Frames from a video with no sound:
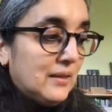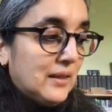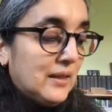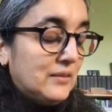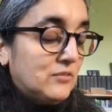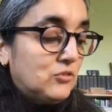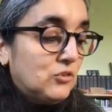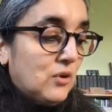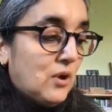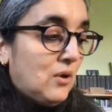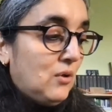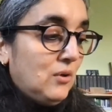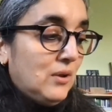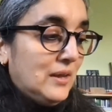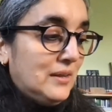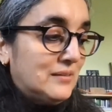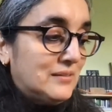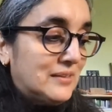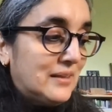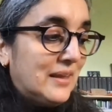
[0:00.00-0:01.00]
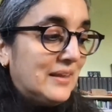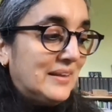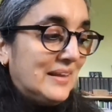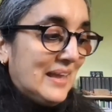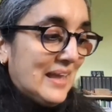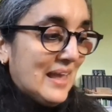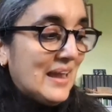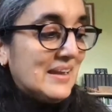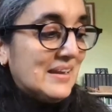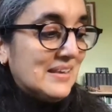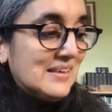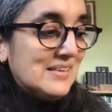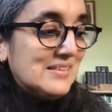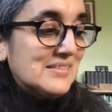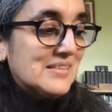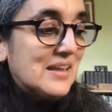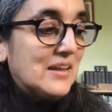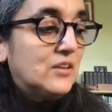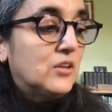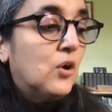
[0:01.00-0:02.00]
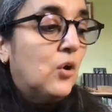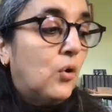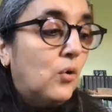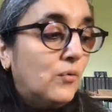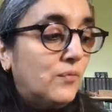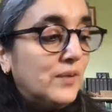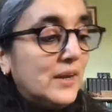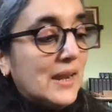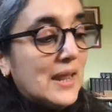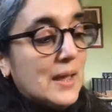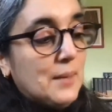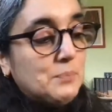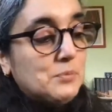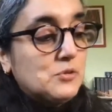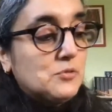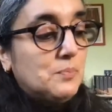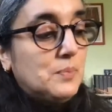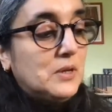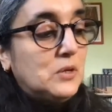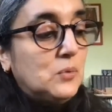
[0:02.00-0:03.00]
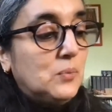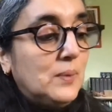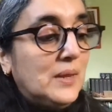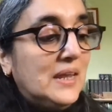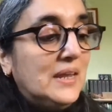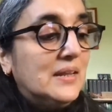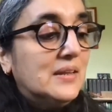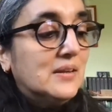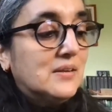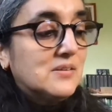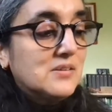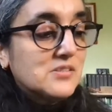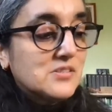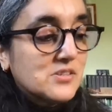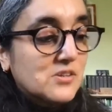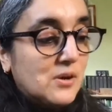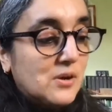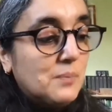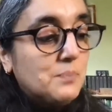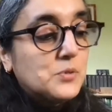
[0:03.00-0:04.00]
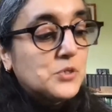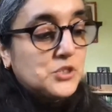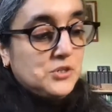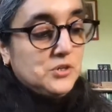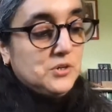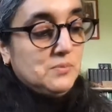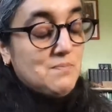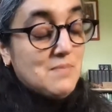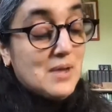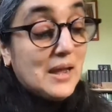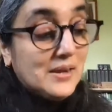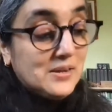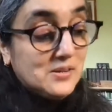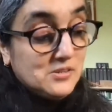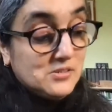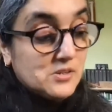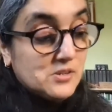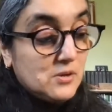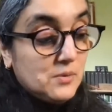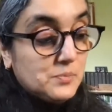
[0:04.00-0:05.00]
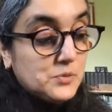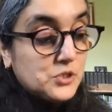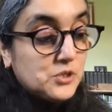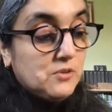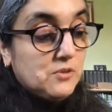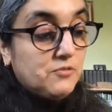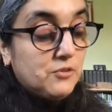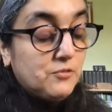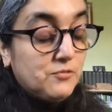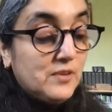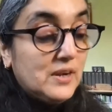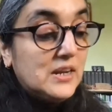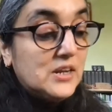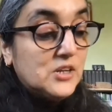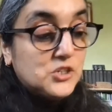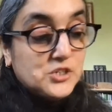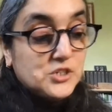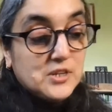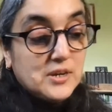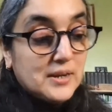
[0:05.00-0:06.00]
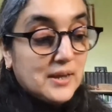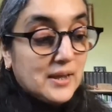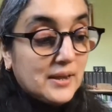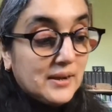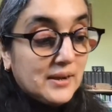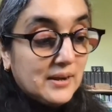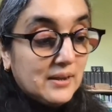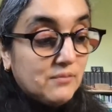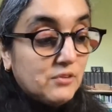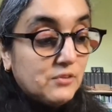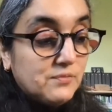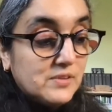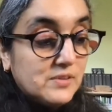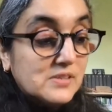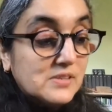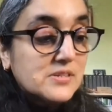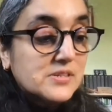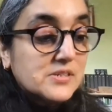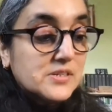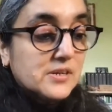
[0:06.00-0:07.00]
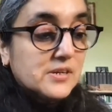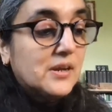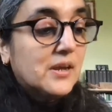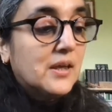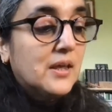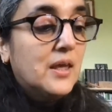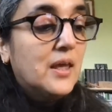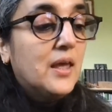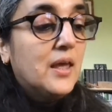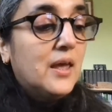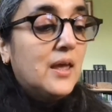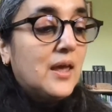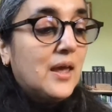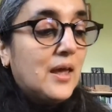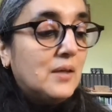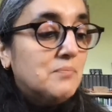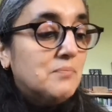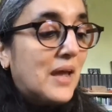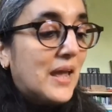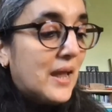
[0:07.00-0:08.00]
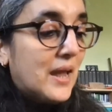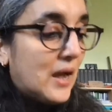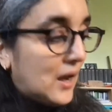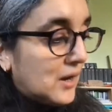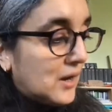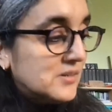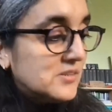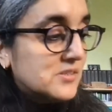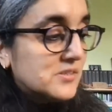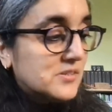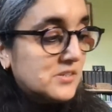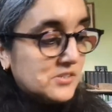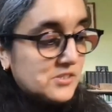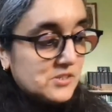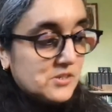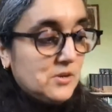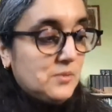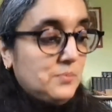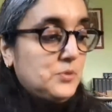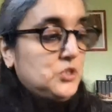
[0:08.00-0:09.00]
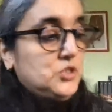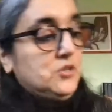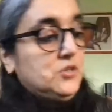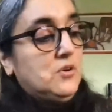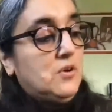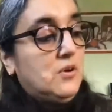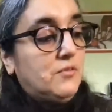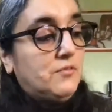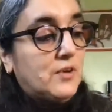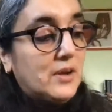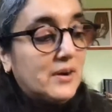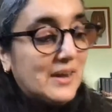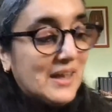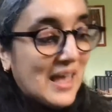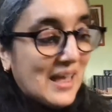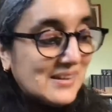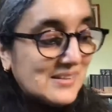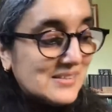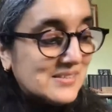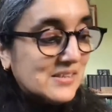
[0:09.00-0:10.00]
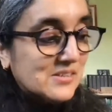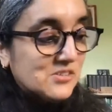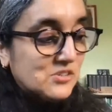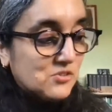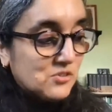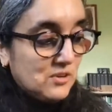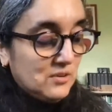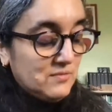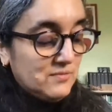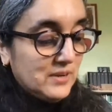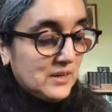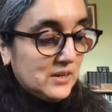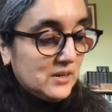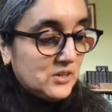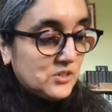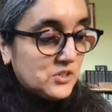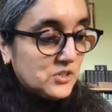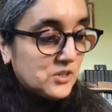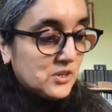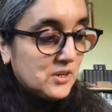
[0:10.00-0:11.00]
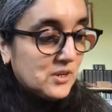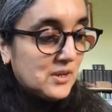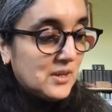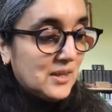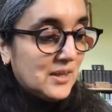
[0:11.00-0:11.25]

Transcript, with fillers: And so, all I'll say in the end is that the overlaps between the description, my description of a village that I had never visited, and my aunt's description of our ancestral village